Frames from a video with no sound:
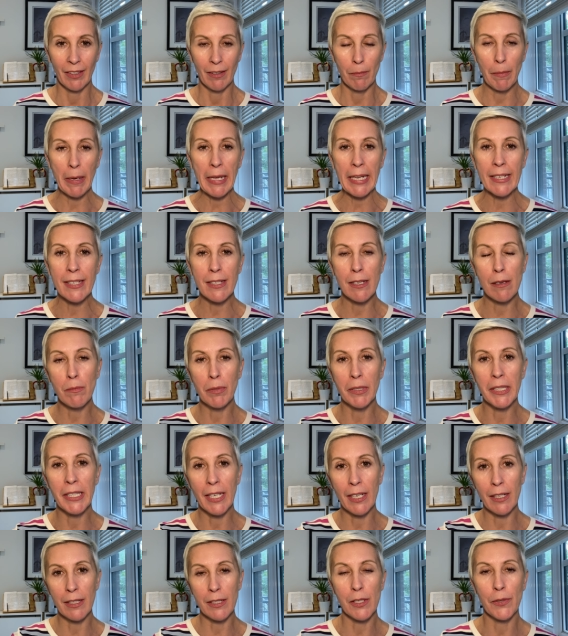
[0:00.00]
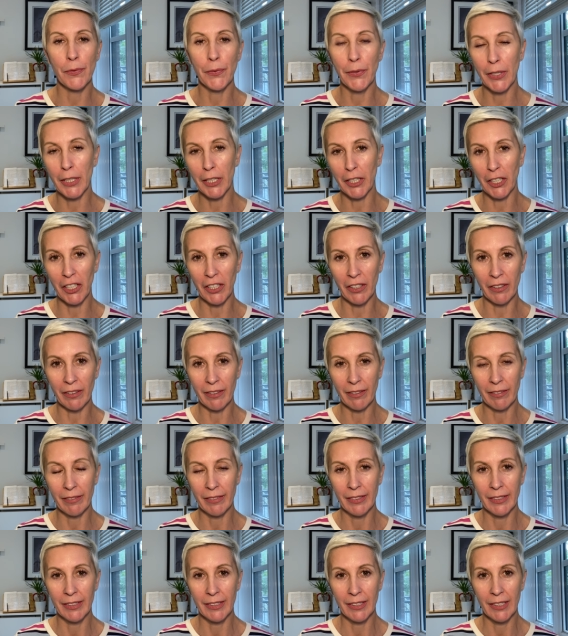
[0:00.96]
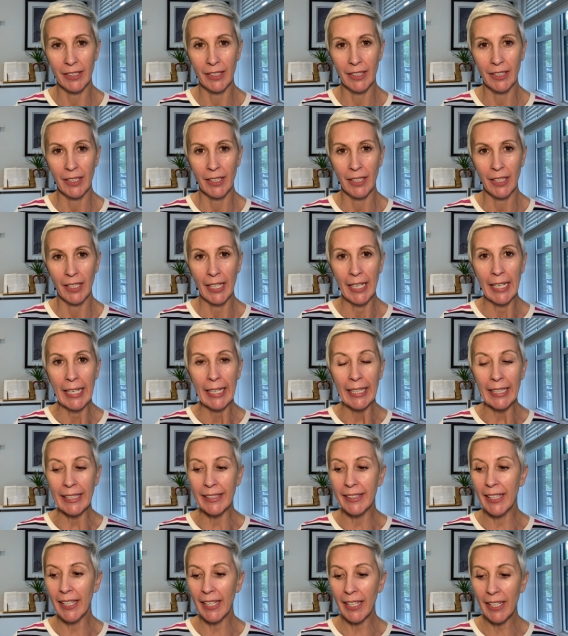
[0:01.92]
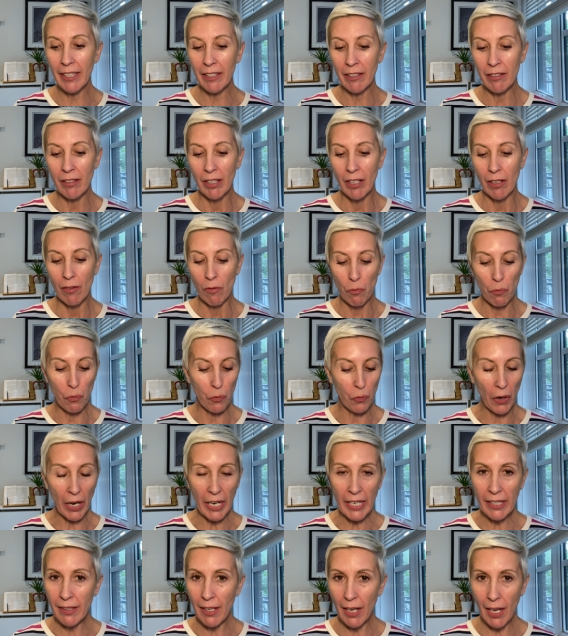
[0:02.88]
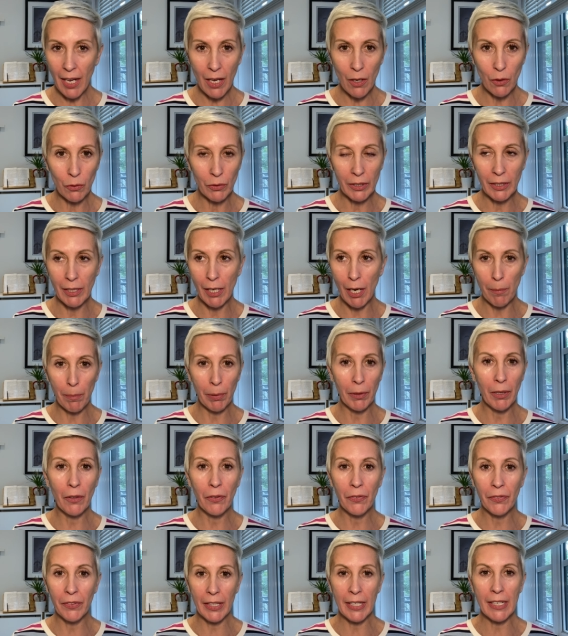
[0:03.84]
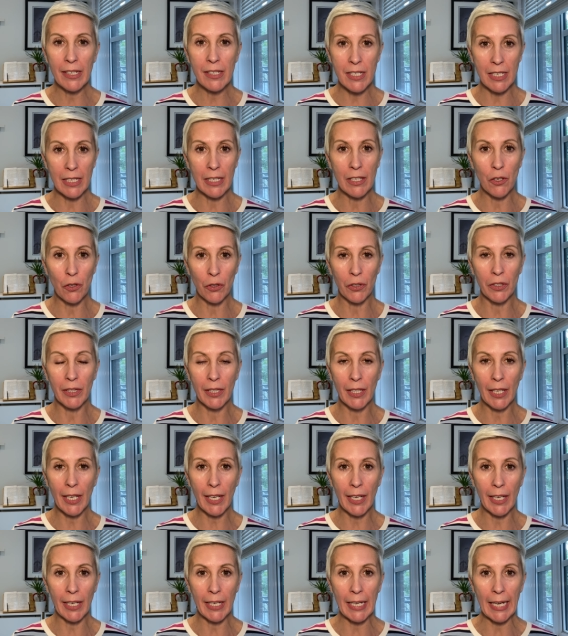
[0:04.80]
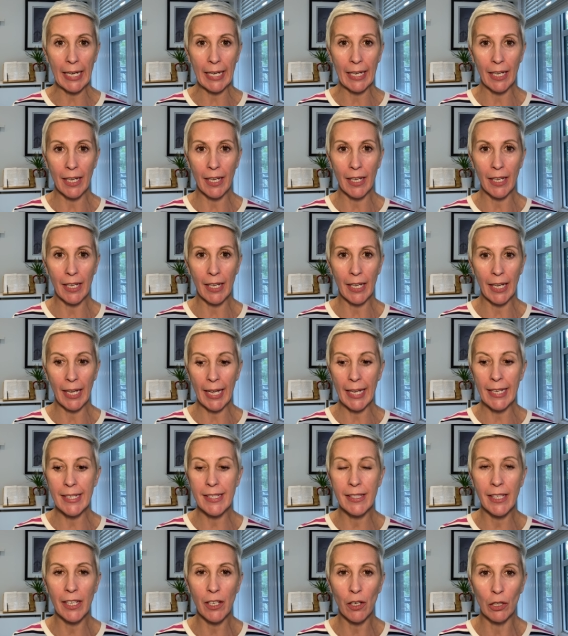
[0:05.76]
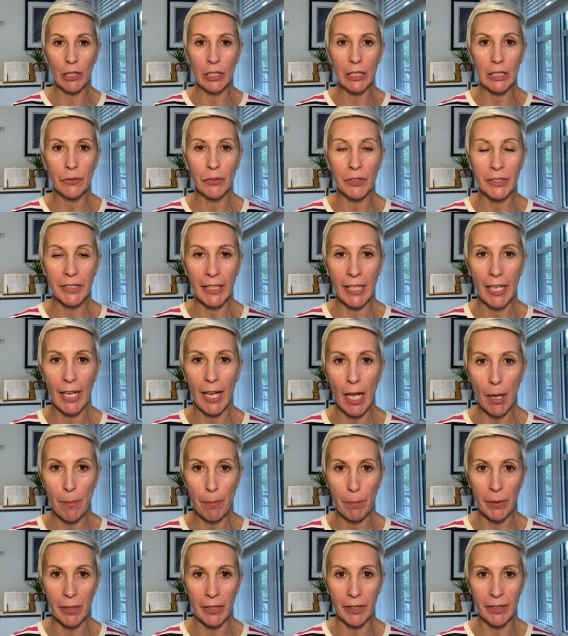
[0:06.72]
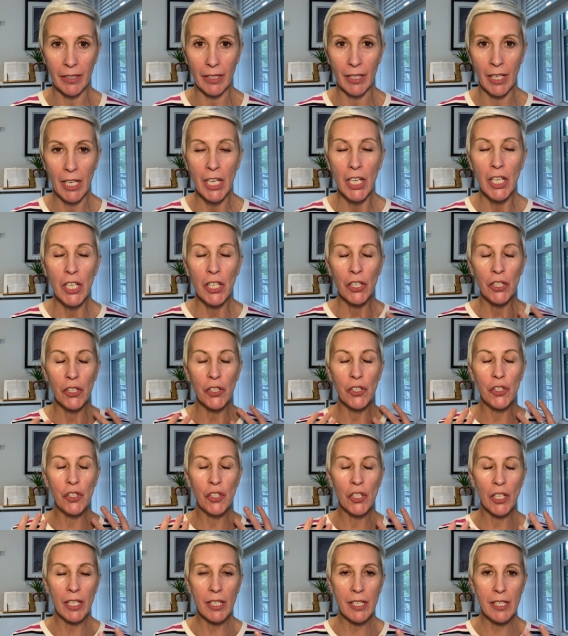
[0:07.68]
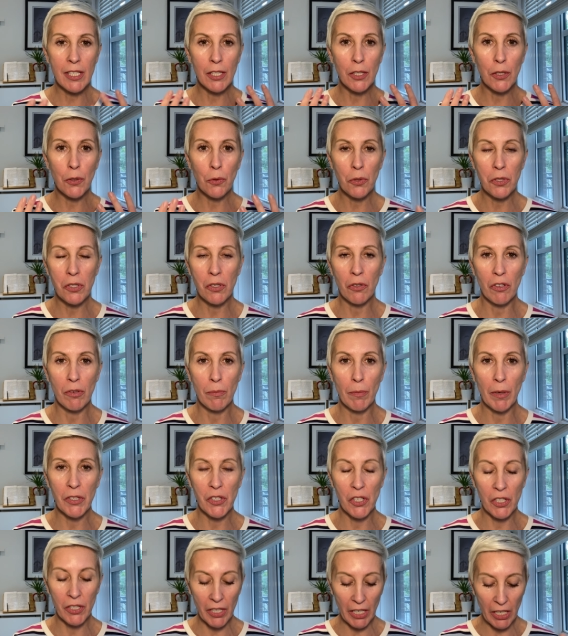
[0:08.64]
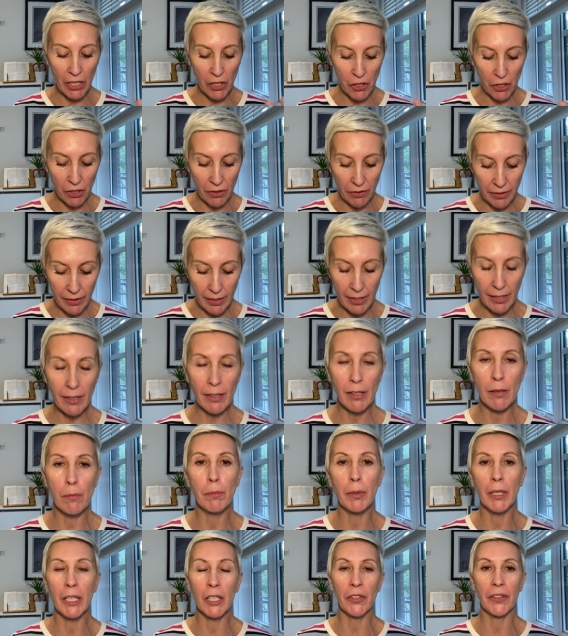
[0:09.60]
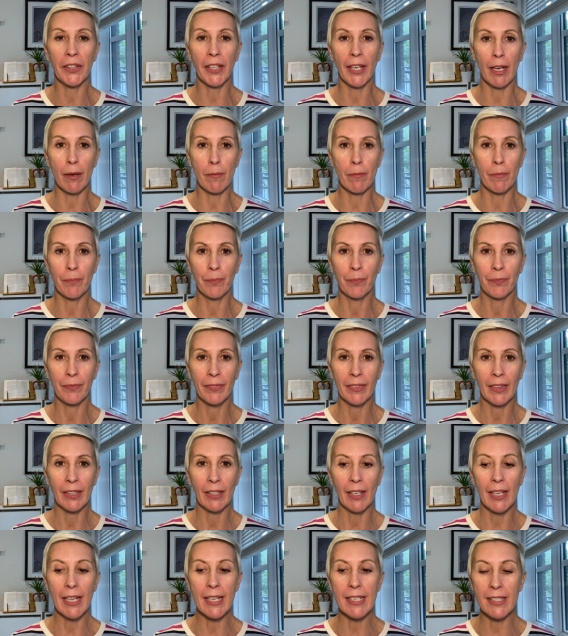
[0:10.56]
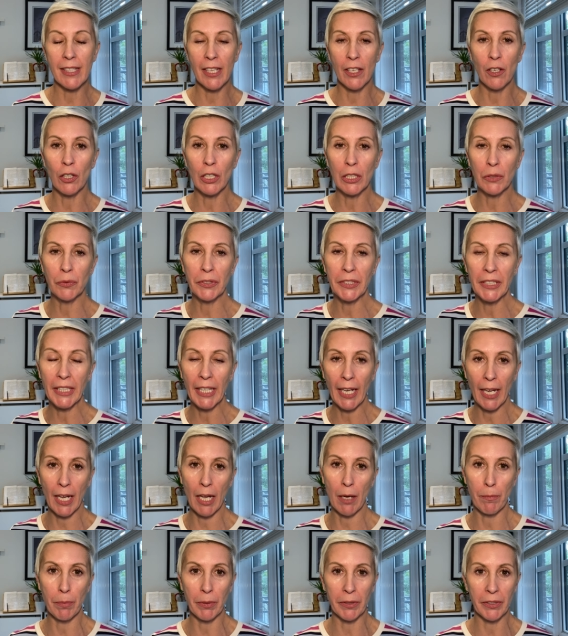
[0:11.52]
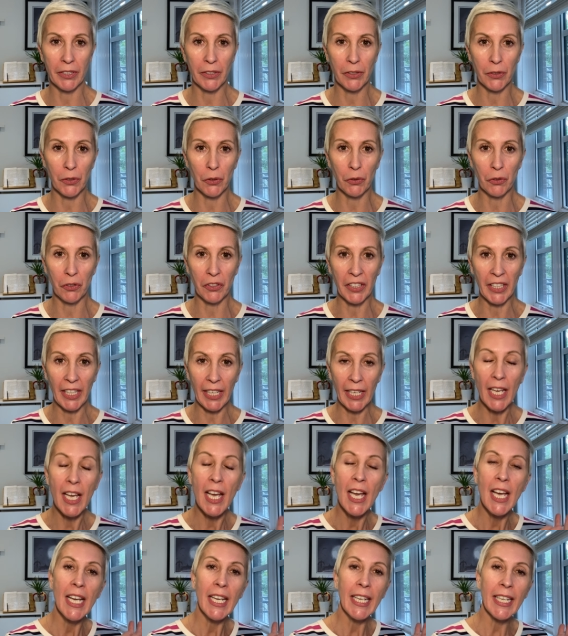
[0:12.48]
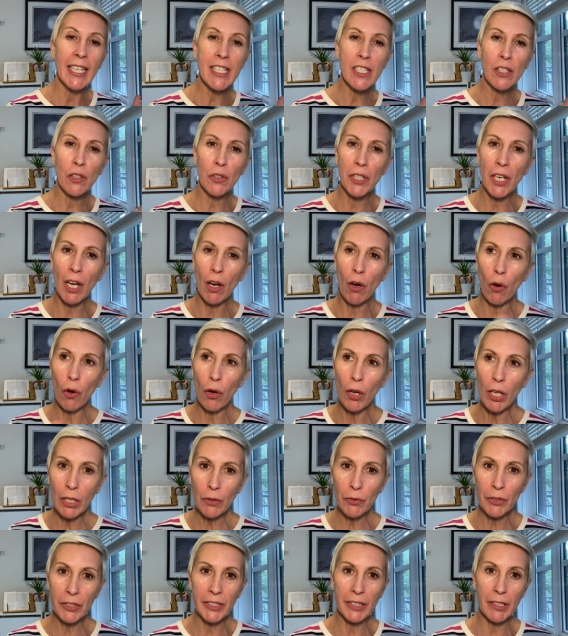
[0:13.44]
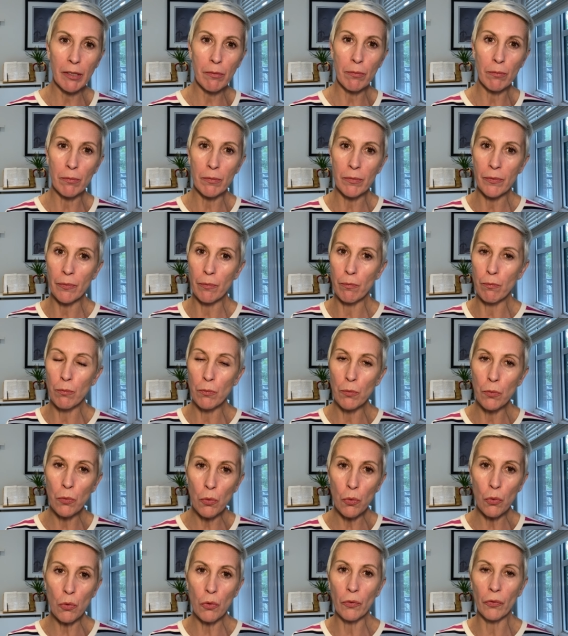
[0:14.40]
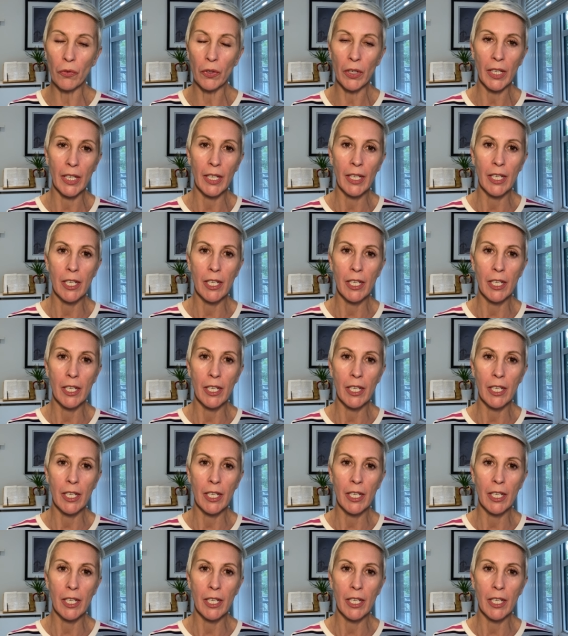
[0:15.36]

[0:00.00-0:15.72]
make somebody else feel good and then write down a couple of things in your day as they already happened just use your imagination, think about them as they already happen into your day. It's going to already move